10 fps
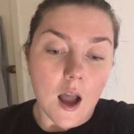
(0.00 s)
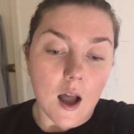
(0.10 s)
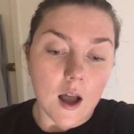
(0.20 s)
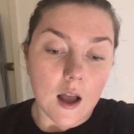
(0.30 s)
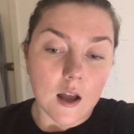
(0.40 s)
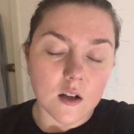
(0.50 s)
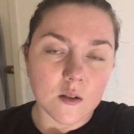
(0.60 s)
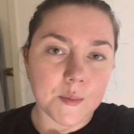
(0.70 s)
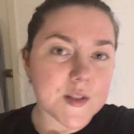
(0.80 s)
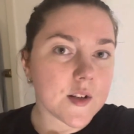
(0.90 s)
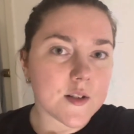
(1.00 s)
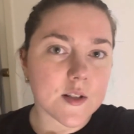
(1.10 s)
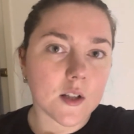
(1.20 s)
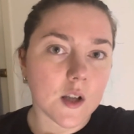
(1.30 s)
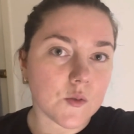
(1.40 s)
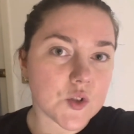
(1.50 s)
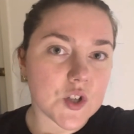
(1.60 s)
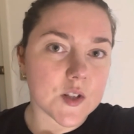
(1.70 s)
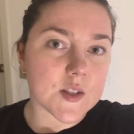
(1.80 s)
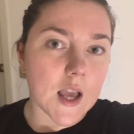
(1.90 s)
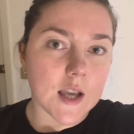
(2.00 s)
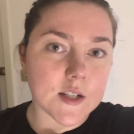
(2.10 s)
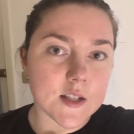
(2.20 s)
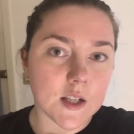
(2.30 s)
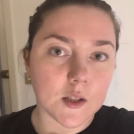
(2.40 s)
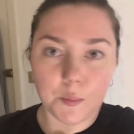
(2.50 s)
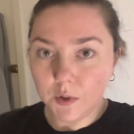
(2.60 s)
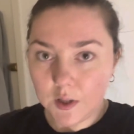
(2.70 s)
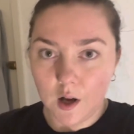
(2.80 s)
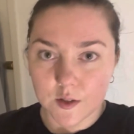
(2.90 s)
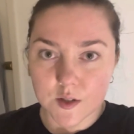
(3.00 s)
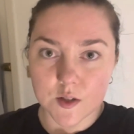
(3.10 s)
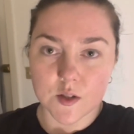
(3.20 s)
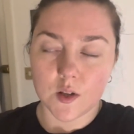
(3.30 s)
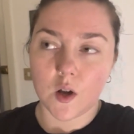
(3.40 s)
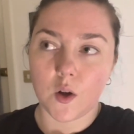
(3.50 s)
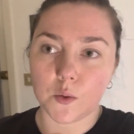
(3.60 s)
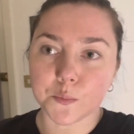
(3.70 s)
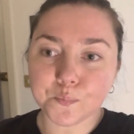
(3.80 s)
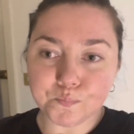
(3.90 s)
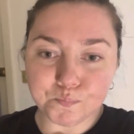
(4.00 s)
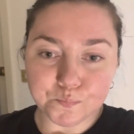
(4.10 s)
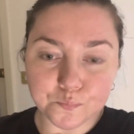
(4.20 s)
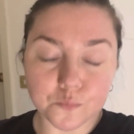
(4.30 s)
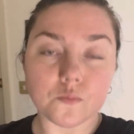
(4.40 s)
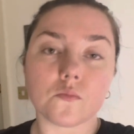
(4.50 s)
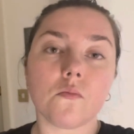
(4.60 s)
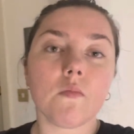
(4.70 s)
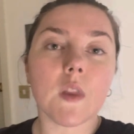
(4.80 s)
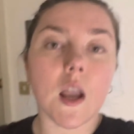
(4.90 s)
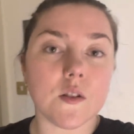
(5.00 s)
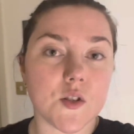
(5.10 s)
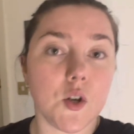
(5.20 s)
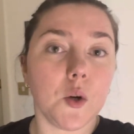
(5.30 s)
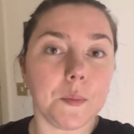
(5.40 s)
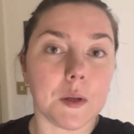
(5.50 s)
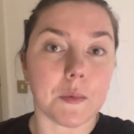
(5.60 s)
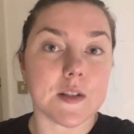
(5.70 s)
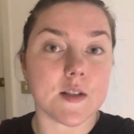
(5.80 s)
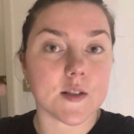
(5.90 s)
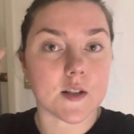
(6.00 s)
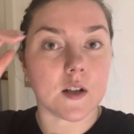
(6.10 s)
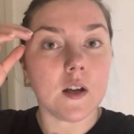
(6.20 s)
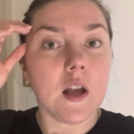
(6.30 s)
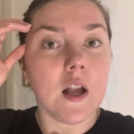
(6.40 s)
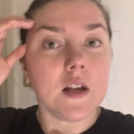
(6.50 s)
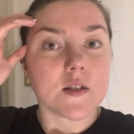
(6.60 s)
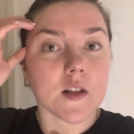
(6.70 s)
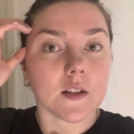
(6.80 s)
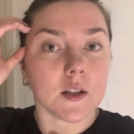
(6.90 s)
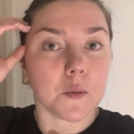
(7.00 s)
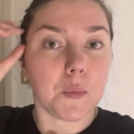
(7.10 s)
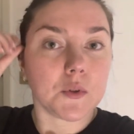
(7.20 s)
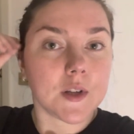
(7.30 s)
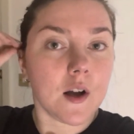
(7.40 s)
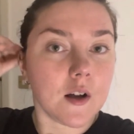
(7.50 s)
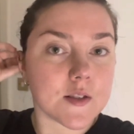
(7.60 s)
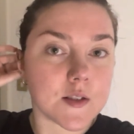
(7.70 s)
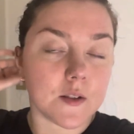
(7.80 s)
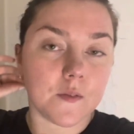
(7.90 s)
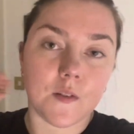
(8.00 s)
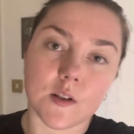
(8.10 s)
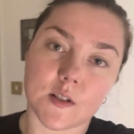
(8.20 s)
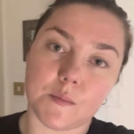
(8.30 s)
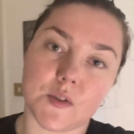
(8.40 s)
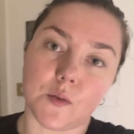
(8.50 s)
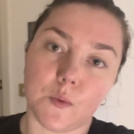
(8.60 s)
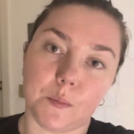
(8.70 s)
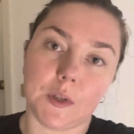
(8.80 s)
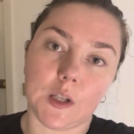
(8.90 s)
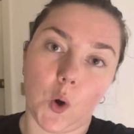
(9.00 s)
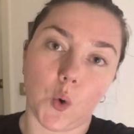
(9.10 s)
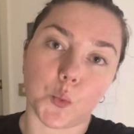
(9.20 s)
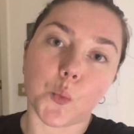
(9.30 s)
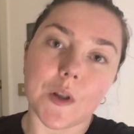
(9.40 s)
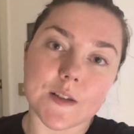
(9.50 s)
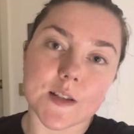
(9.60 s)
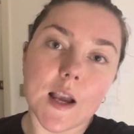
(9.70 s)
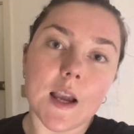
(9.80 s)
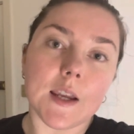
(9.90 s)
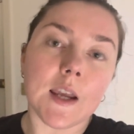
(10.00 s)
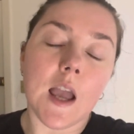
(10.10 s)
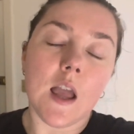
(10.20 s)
And besides that, I was just editing the podcast. So as you know, me and my sister starting a podcast. The first episode will be on Wednesday.